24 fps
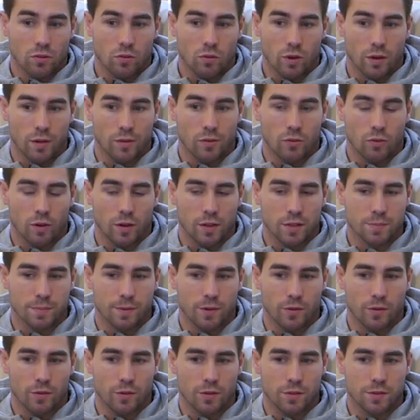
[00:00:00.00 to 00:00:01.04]

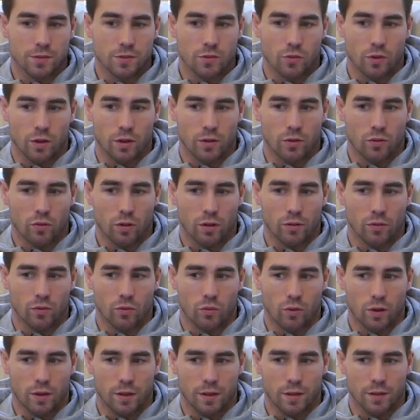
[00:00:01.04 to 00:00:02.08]
experience. Great
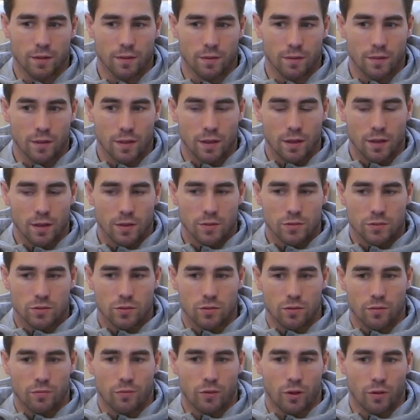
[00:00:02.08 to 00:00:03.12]
to
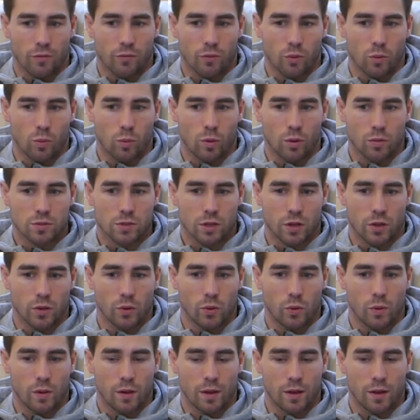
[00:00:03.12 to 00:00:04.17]
fight for a world
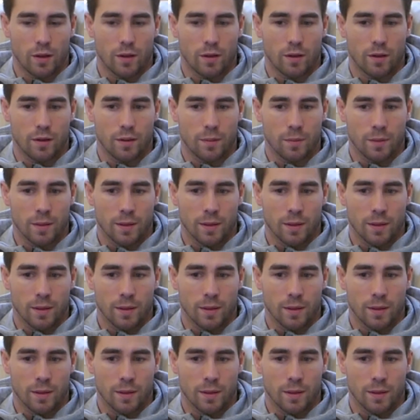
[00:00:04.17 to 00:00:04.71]
title,